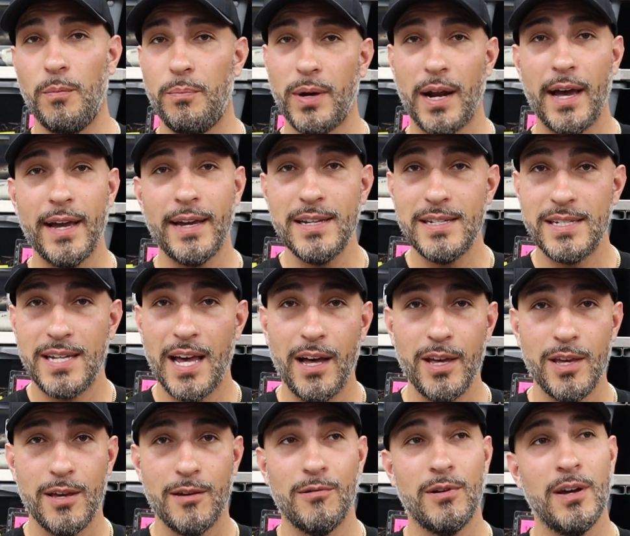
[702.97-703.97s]
But I can tell
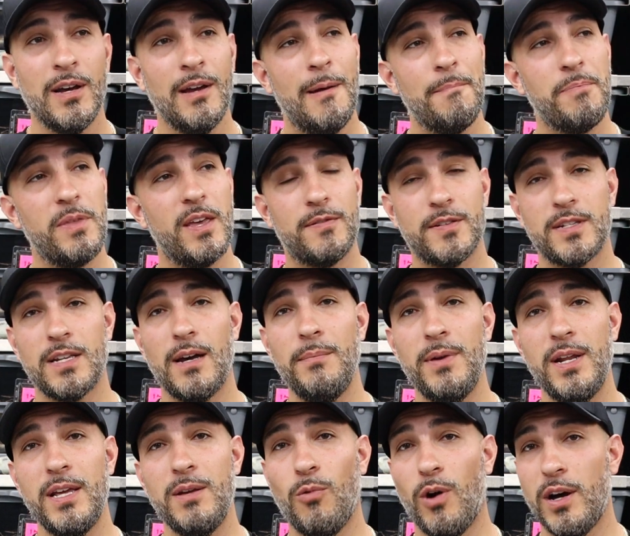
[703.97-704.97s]
you, if
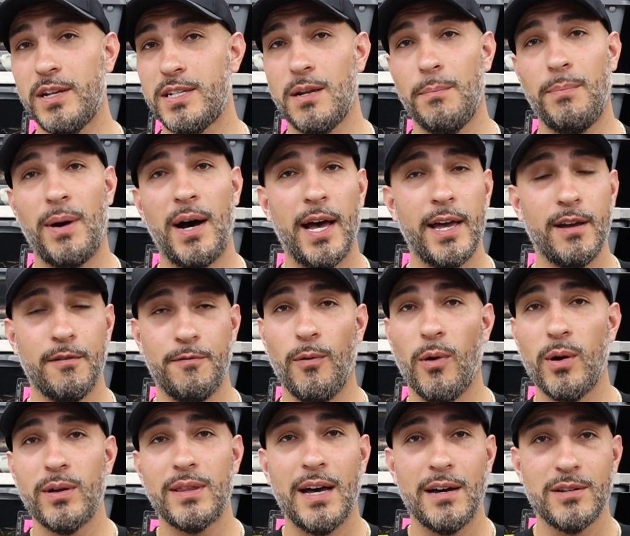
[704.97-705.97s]
somebody wants to buy a
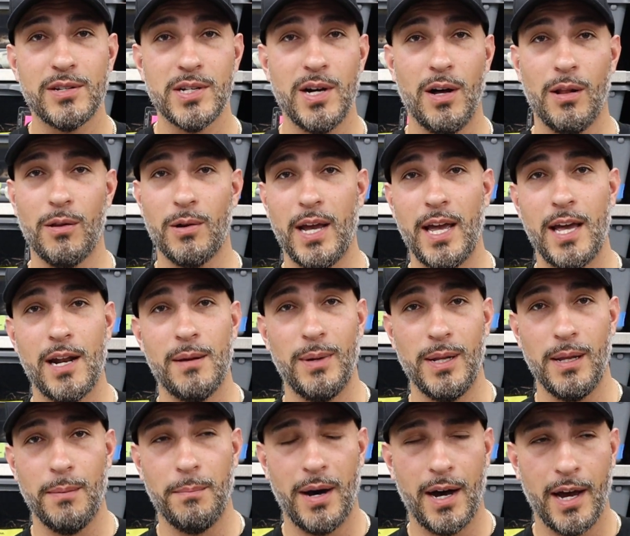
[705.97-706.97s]
$4,000
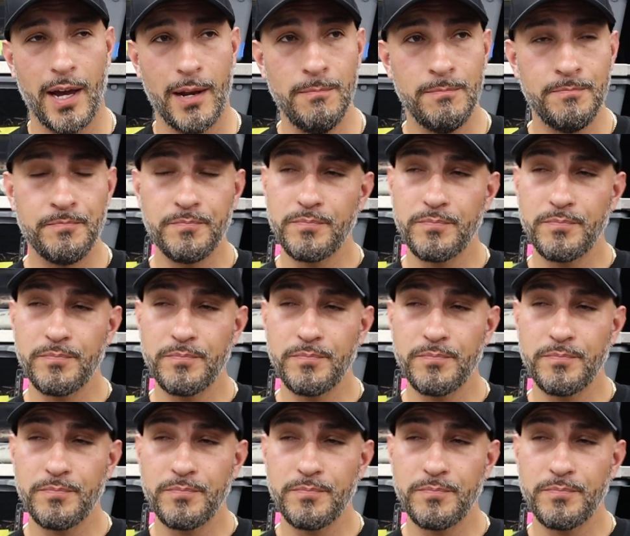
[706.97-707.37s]
animal of mine,